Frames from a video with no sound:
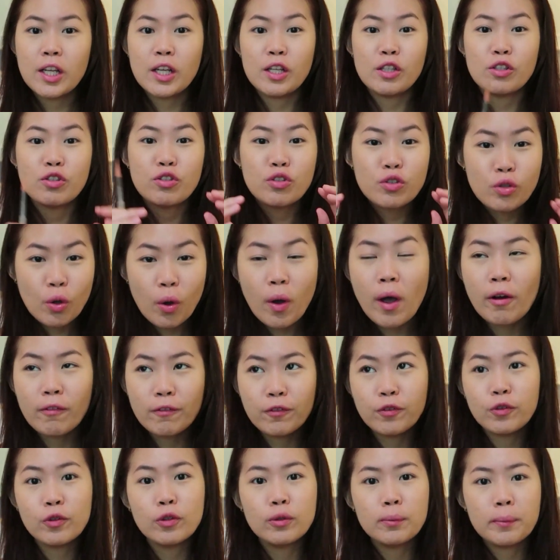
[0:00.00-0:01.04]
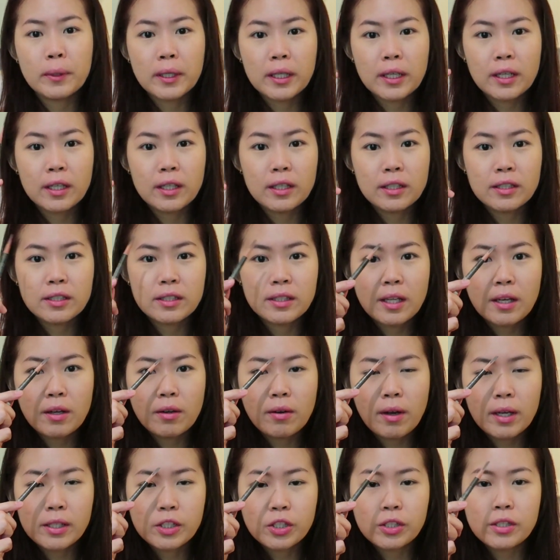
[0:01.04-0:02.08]
it's so helpful because
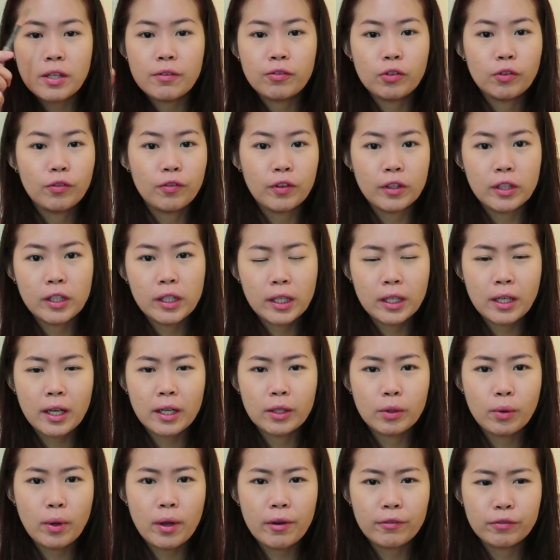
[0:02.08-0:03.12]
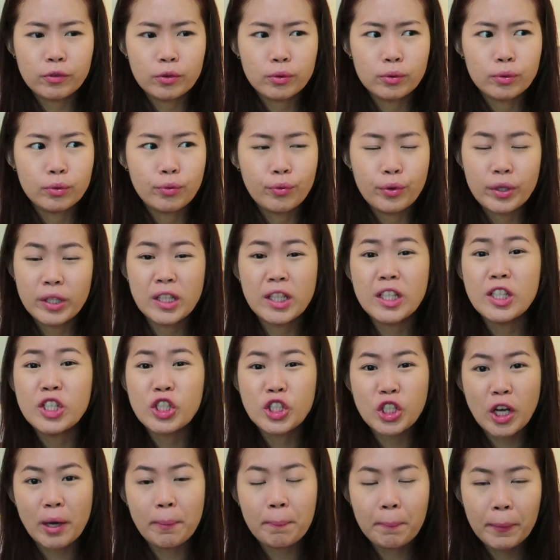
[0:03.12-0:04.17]
now I just have to fill it in. I don't have to really
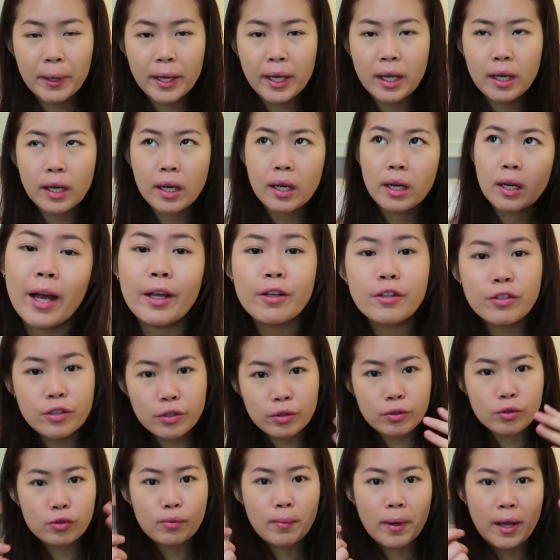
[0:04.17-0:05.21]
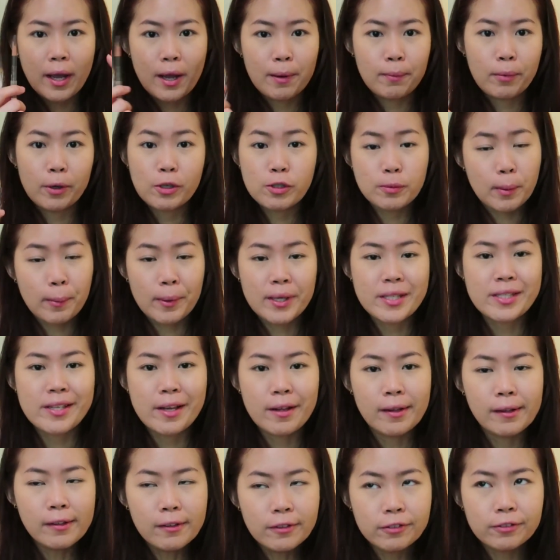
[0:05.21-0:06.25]
shape it. I used to do my eyebrows by
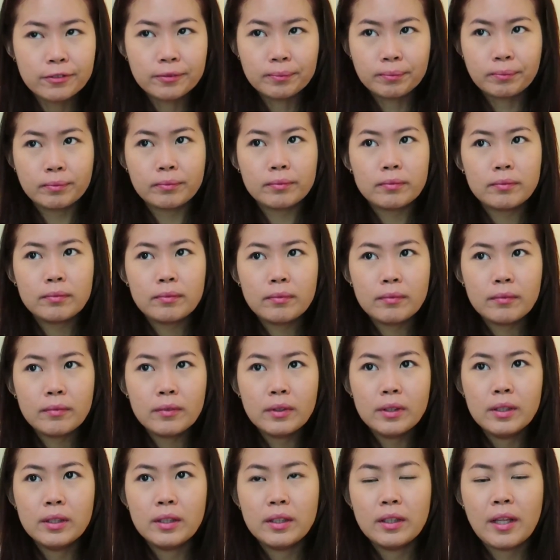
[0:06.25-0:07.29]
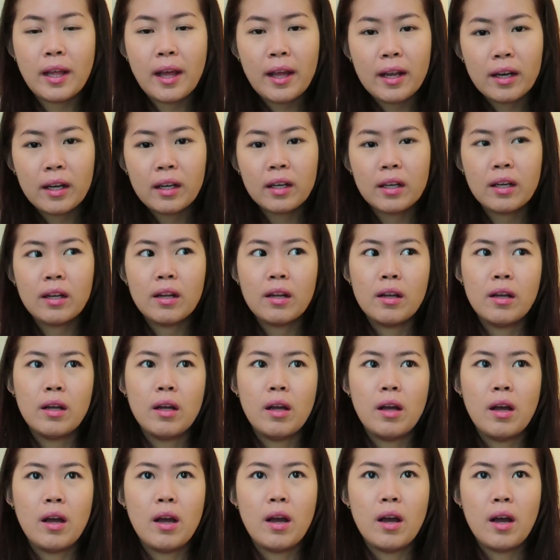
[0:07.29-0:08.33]
myself, then
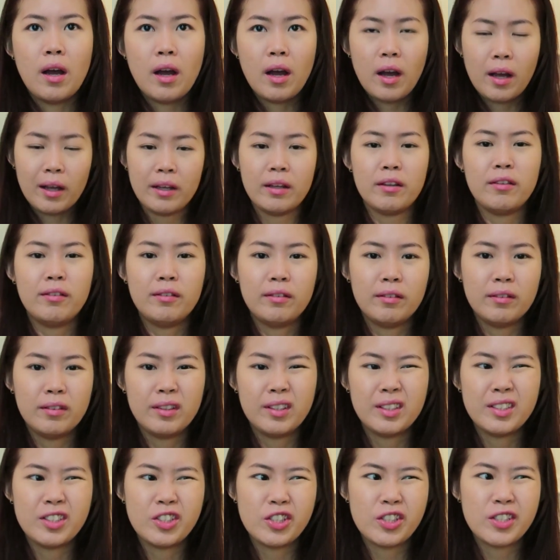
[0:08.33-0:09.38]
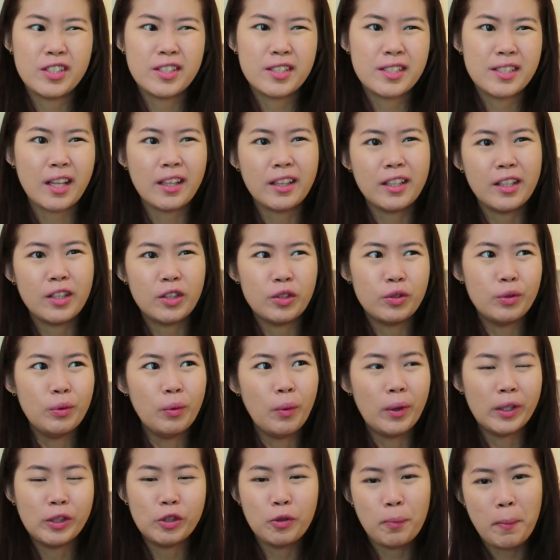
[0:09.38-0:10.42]
I just started
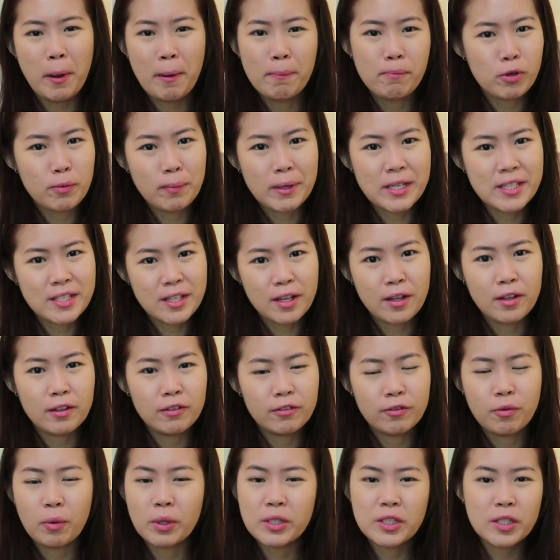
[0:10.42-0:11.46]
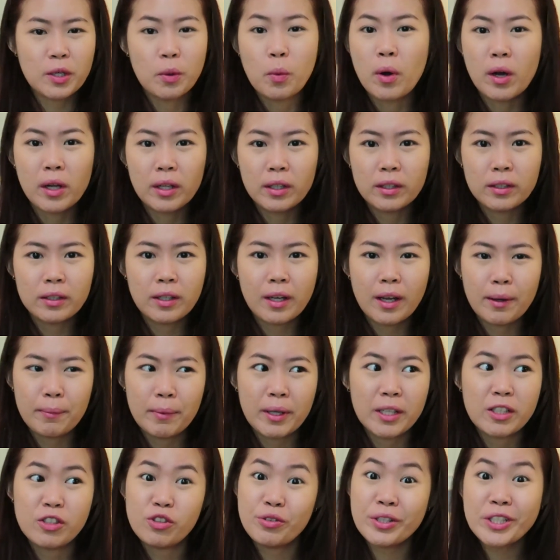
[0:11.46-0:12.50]
to want to pamper myself once in a while. I
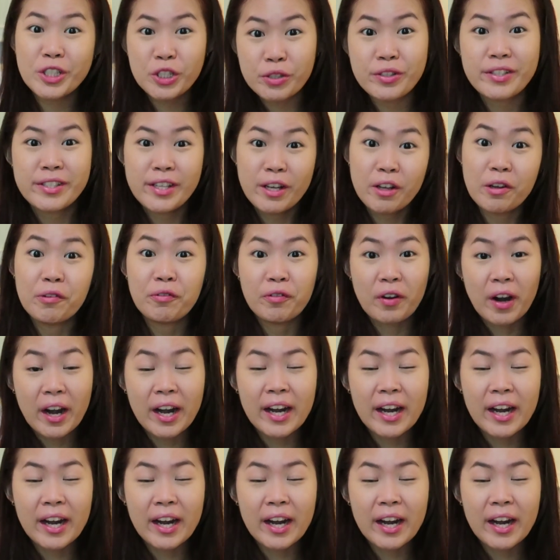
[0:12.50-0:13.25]
mean, treat yourself,